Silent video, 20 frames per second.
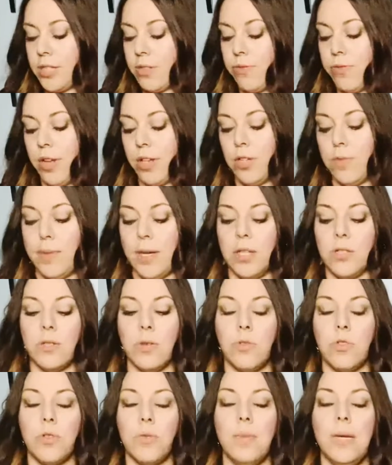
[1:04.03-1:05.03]
to follow me on
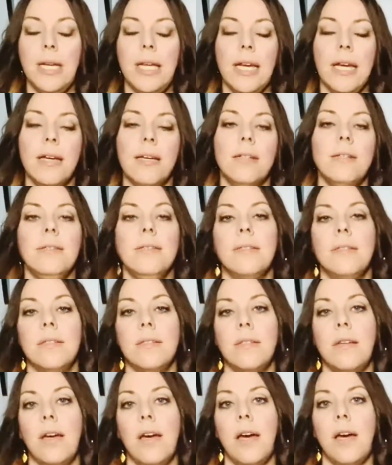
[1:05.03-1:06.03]
social media,
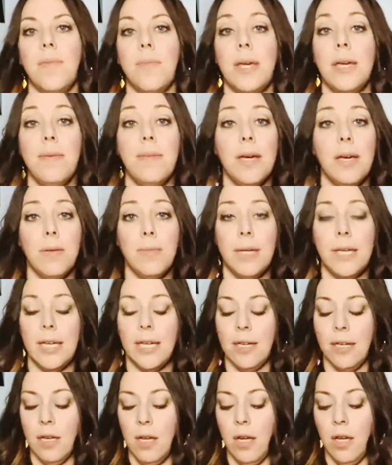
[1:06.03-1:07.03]
email
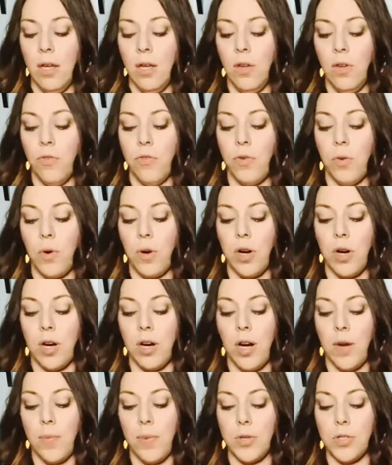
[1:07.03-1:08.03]
me for
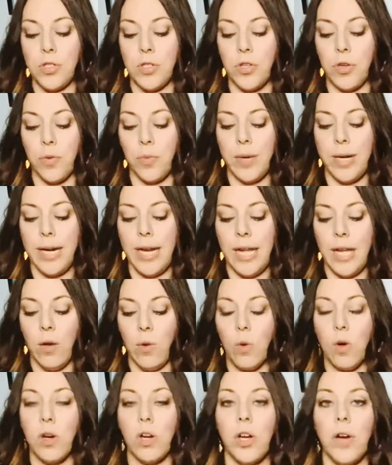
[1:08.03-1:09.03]
a personal reading,
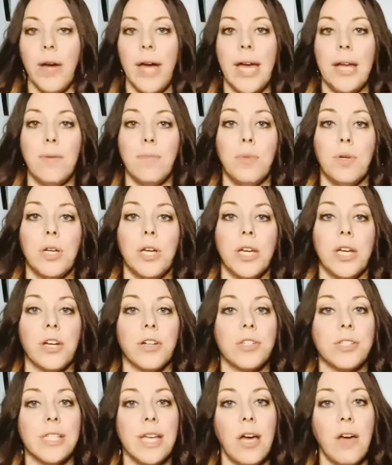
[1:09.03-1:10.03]
or go ahead and book it
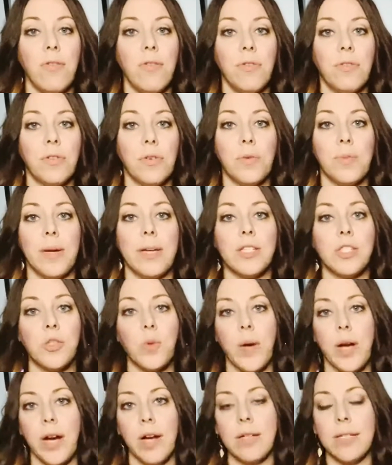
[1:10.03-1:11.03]
yourself through my
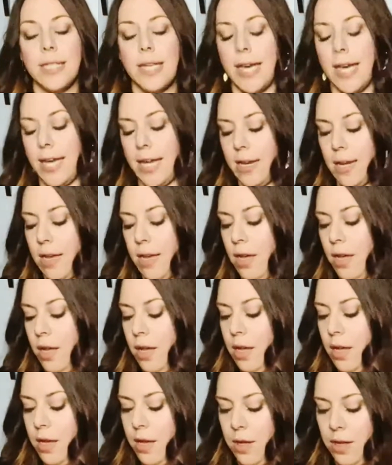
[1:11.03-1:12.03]
Square site,
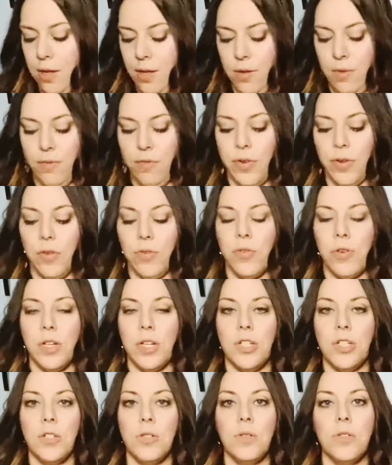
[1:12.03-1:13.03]
feel free
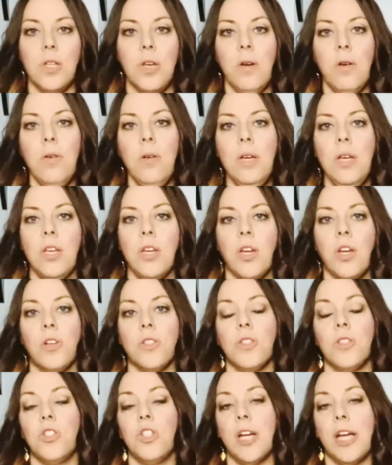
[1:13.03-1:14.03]
to do so. You can
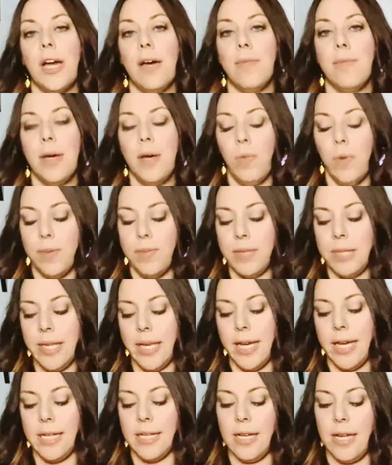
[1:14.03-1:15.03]
also check out my
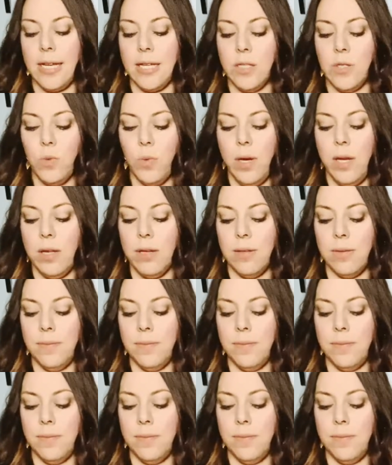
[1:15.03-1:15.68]
website as well.